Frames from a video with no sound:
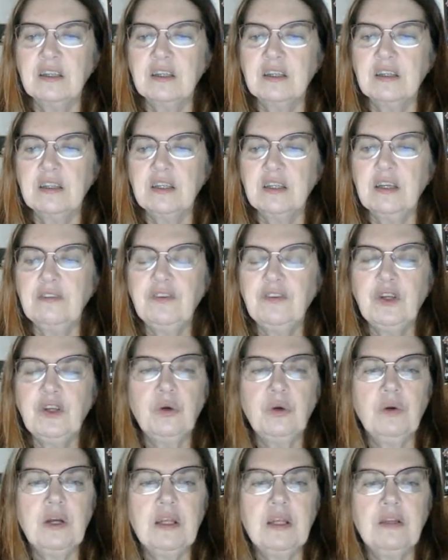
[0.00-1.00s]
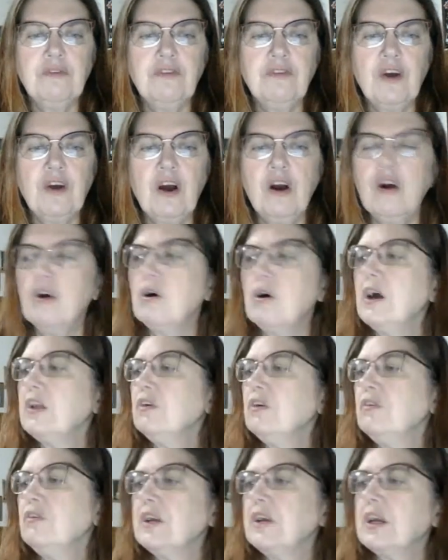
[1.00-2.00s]
If you, in the fall, I
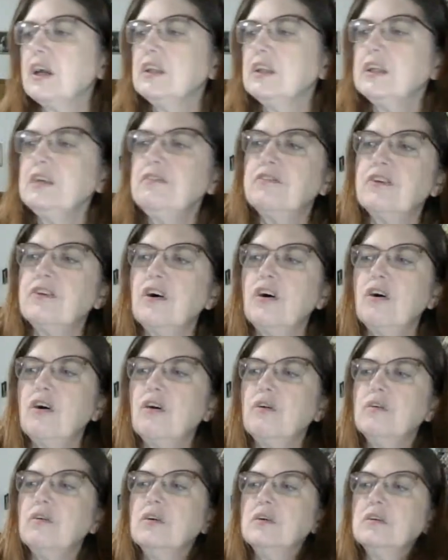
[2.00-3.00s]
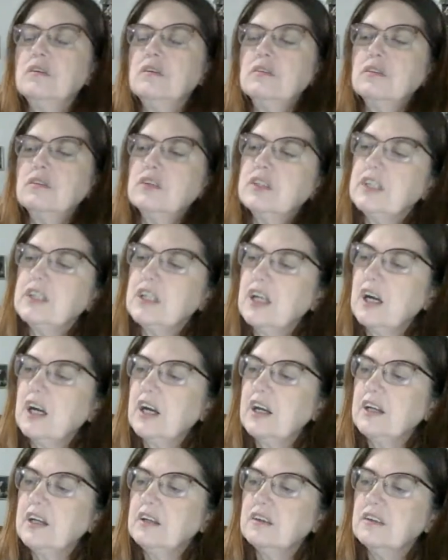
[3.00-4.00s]
don't think I did fall. Or did
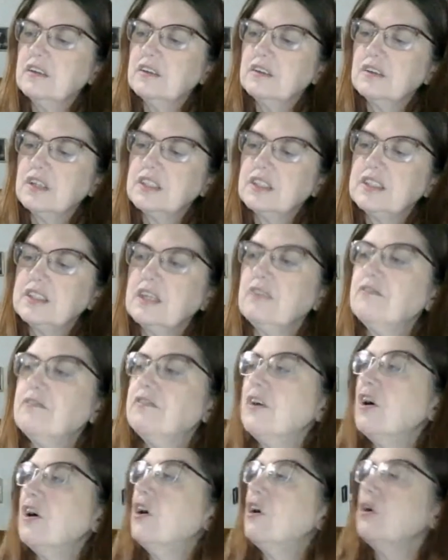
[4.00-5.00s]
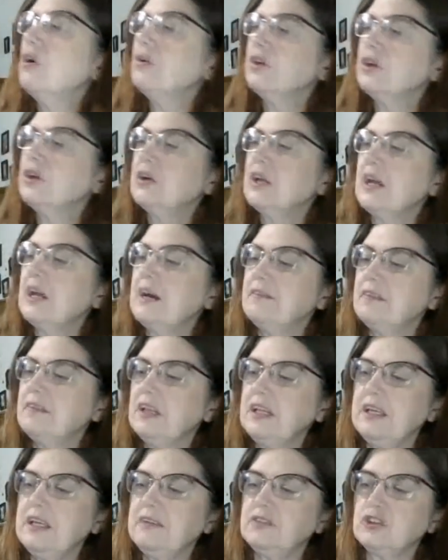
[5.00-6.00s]
I? I said fall, you can have the
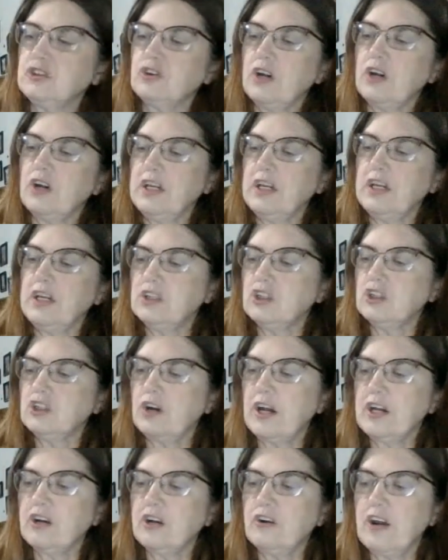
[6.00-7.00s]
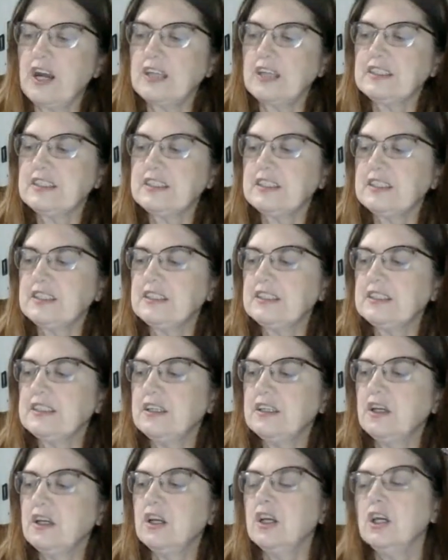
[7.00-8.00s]
leaves, right? The dry grasses.
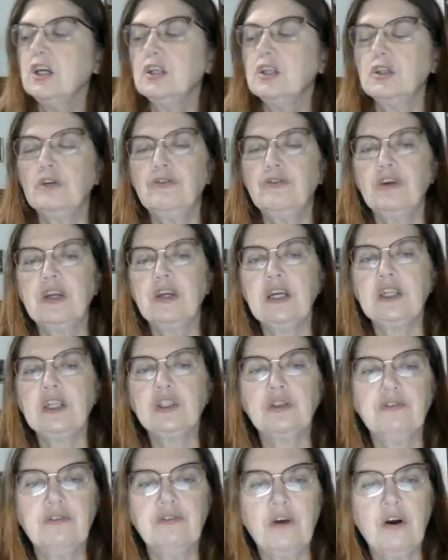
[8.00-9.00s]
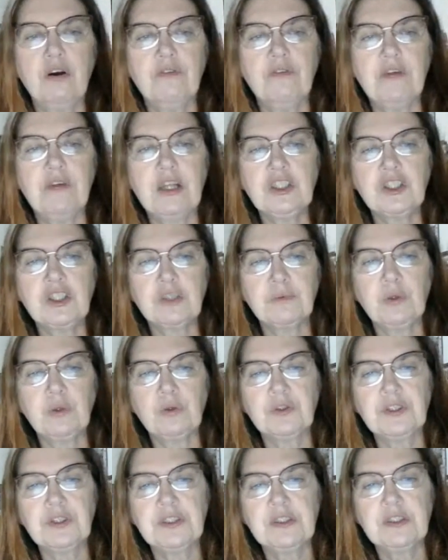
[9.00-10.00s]
Don't forget your fall
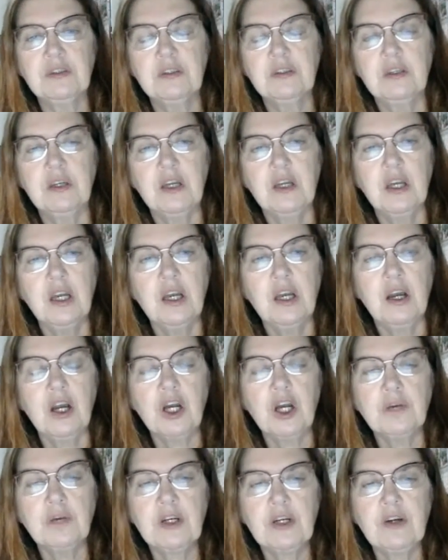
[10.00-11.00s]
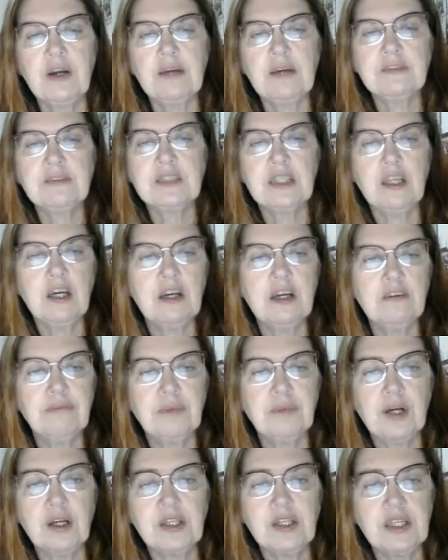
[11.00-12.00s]
vegetables. Hermit crabs love
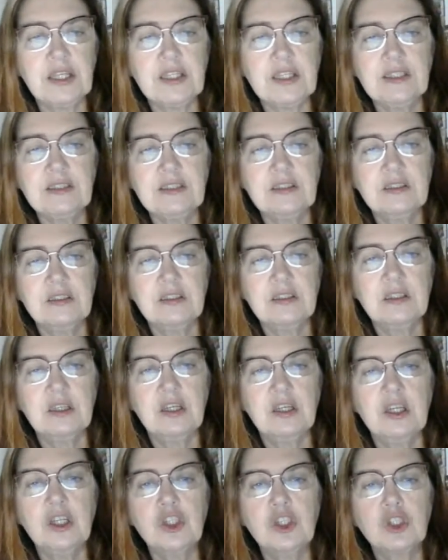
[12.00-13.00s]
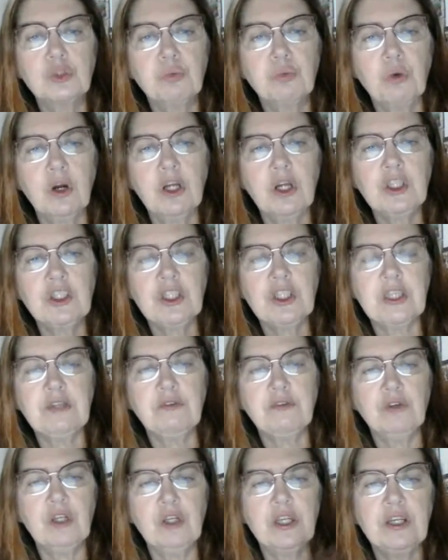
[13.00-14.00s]
pumpkin. Just wash
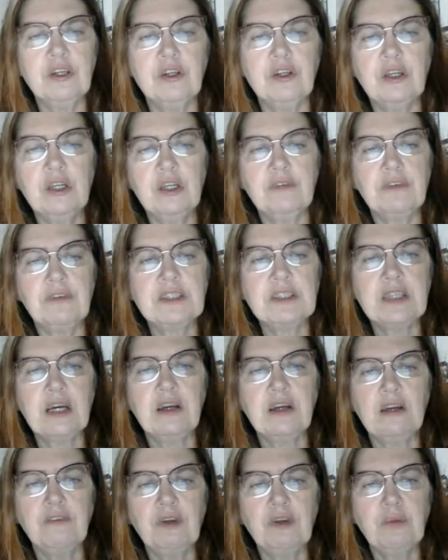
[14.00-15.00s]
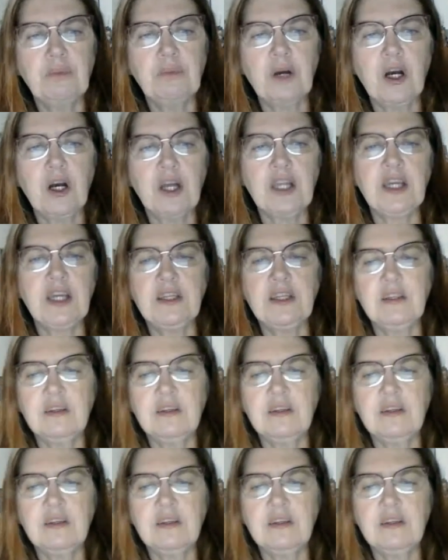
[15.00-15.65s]
it really good if you bought it.